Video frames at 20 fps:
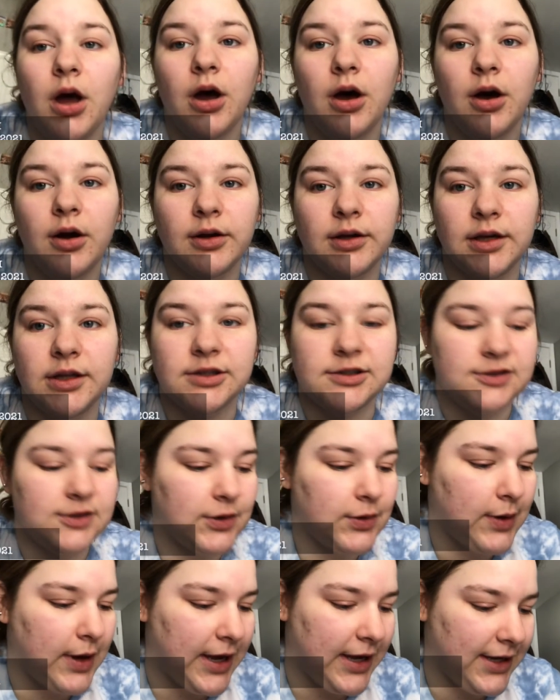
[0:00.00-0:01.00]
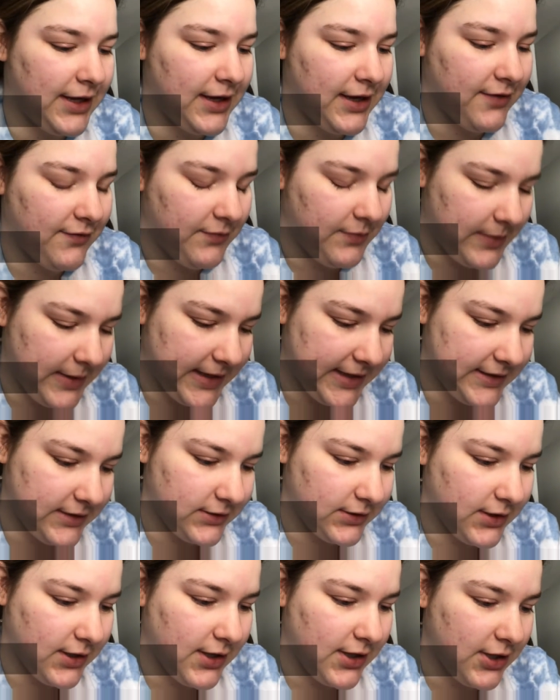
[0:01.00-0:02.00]
Okay, so I have been
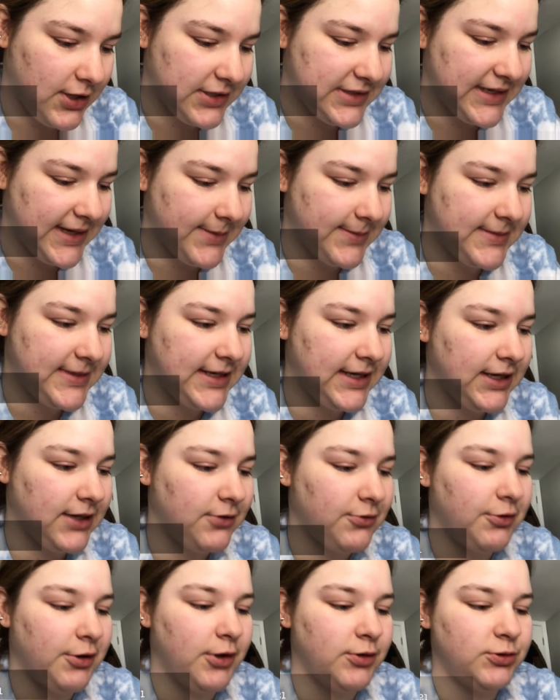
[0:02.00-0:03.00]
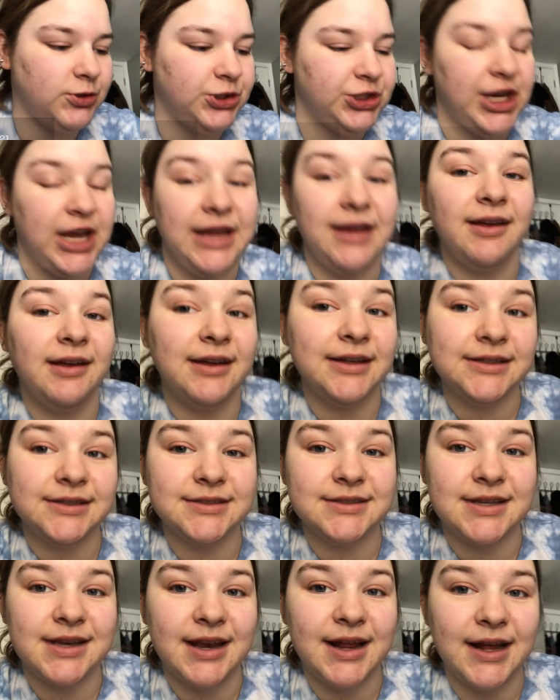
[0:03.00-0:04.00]
attempting crocheting
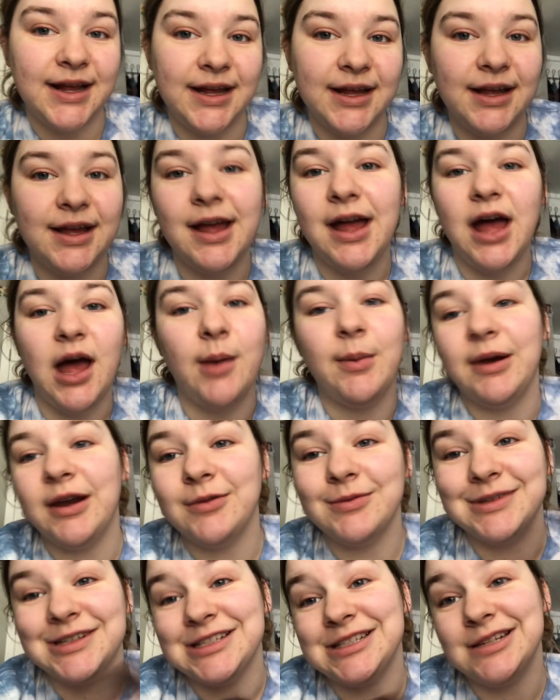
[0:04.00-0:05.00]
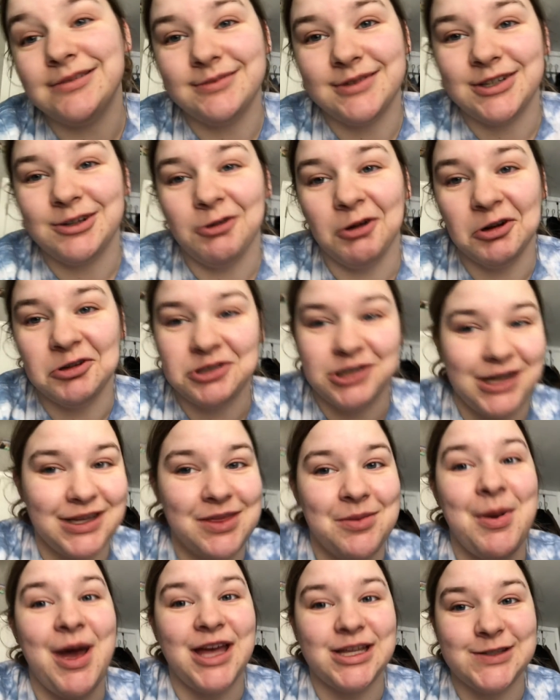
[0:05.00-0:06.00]
today. I mean, I've been attempting crocheting the
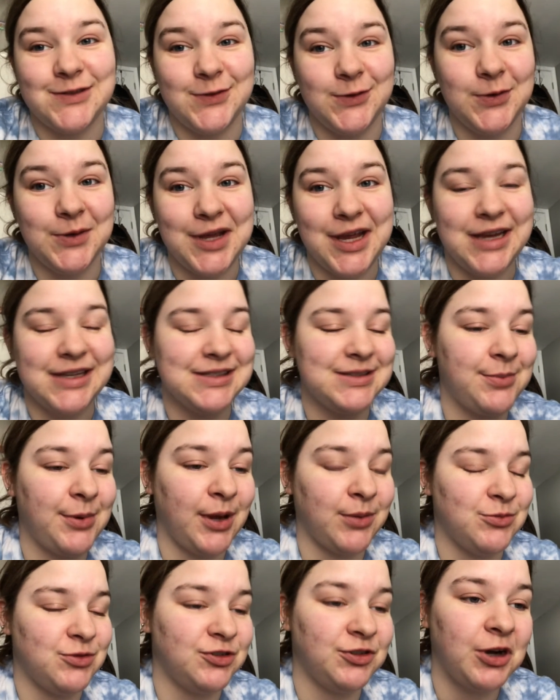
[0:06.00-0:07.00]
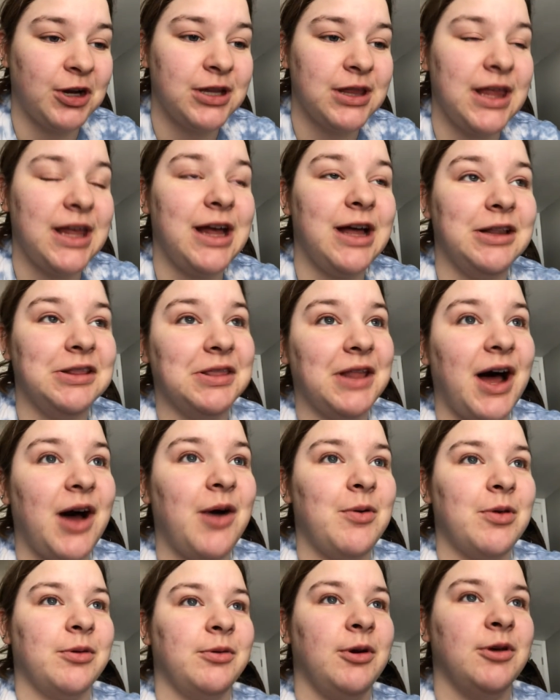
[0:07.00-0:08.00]
past few days, but I'm struggling a lot
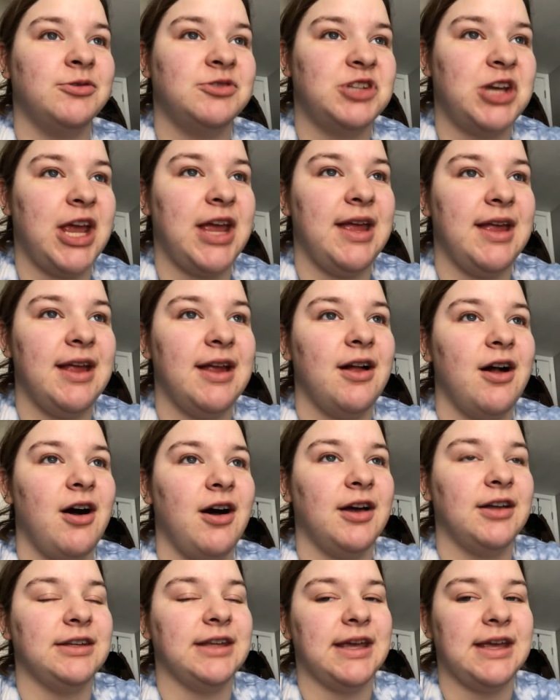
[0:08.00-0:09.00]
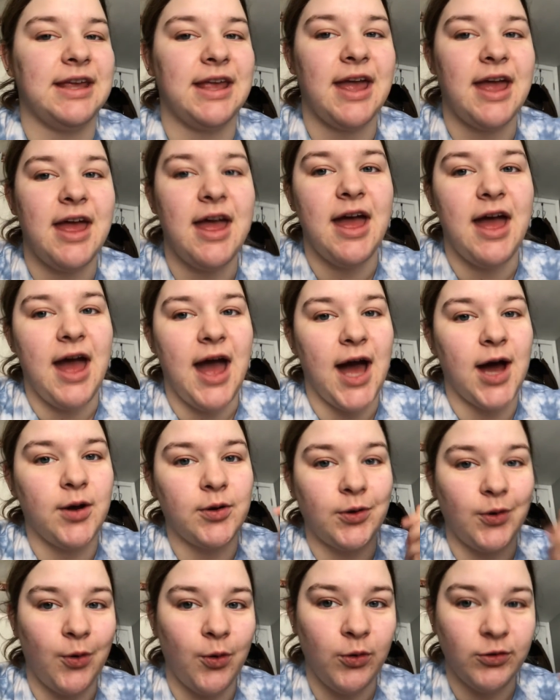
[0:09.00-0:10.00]
with crocheting on like how
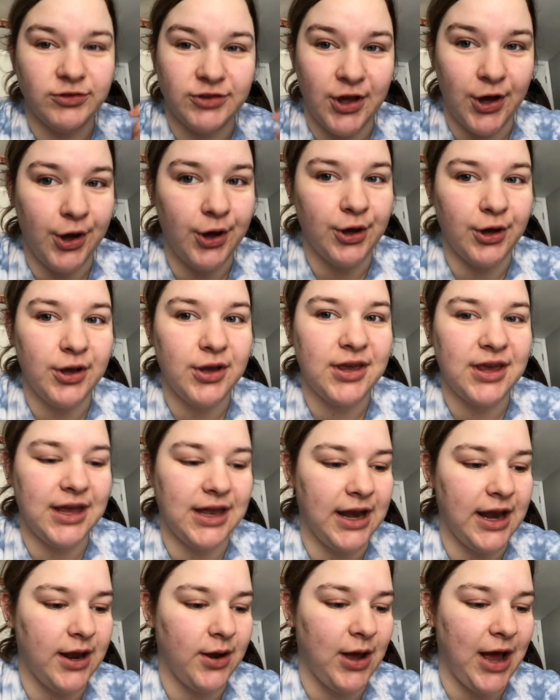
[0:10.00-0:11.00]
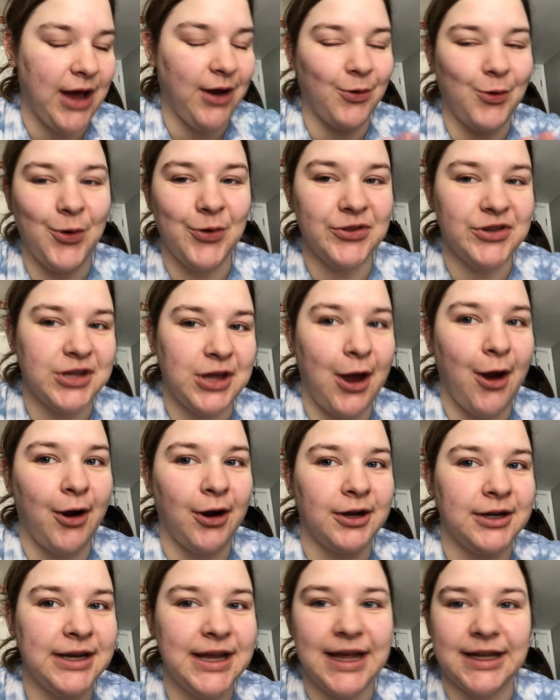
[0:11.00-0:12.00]
to hold the hook and how to hold the
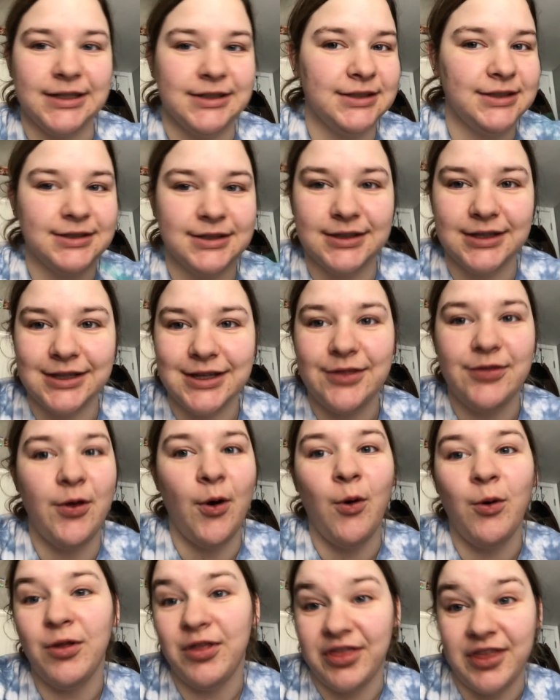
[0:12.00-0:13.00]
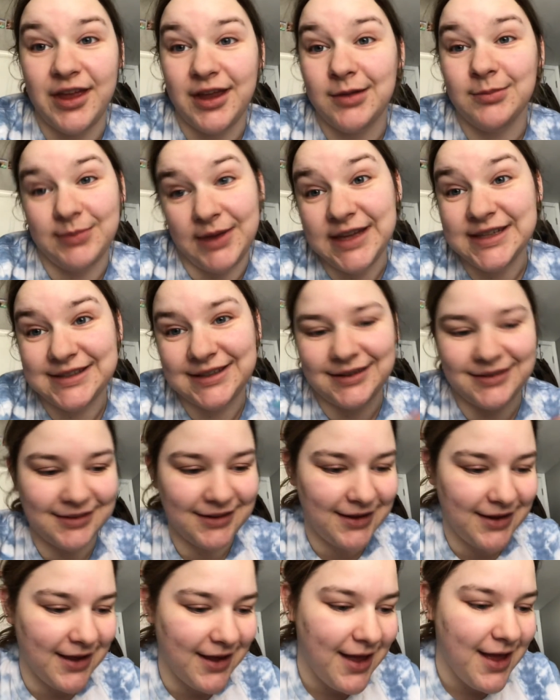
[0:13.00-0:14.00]
yarn and the whole thing,
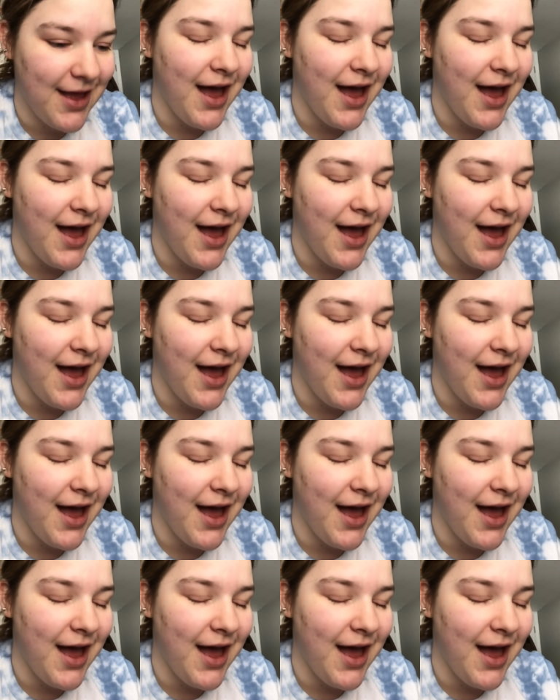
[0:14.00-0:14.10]
basically.